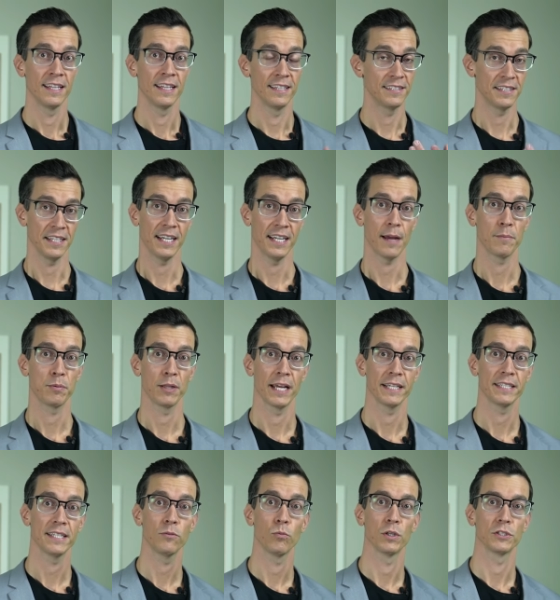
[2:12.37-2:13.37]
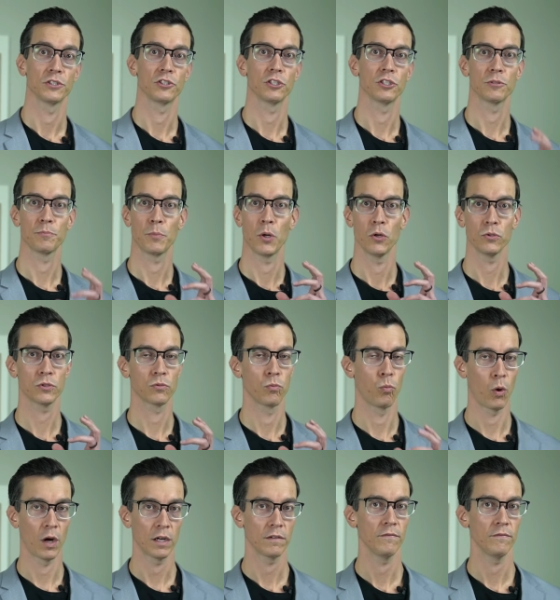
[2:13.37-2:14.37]
the seed I planted was just post
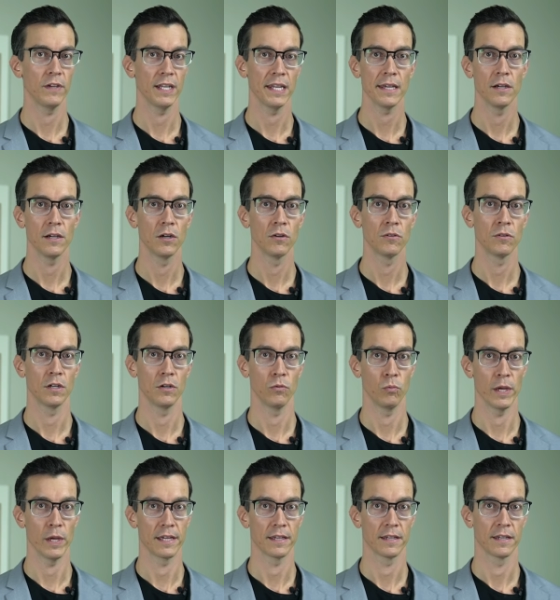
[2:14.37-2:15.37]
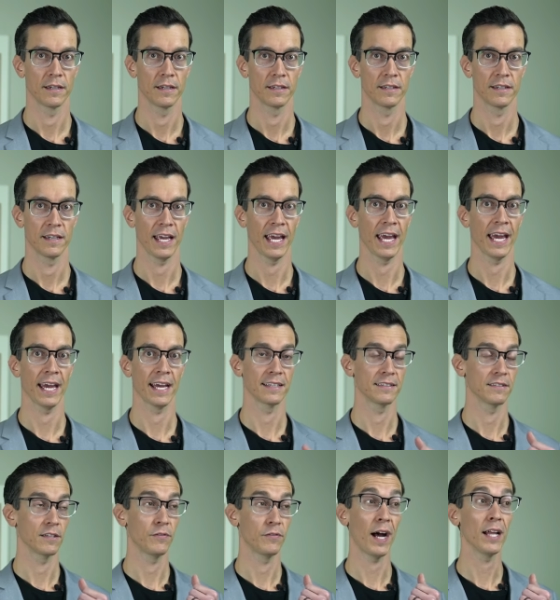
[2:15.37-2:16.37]
one video a week.
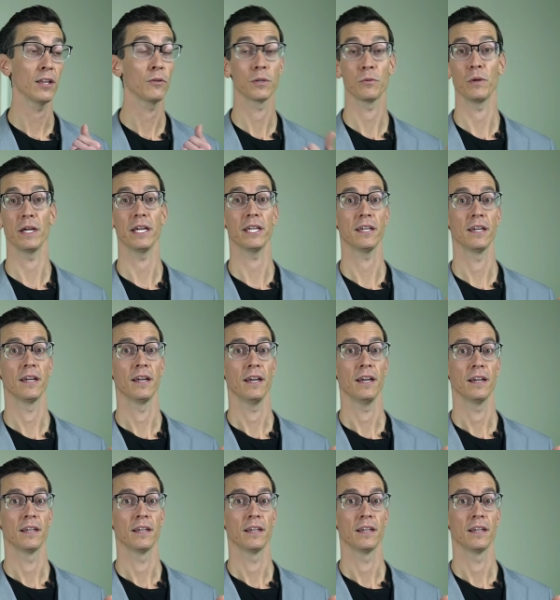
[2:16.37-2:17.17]
And the following week,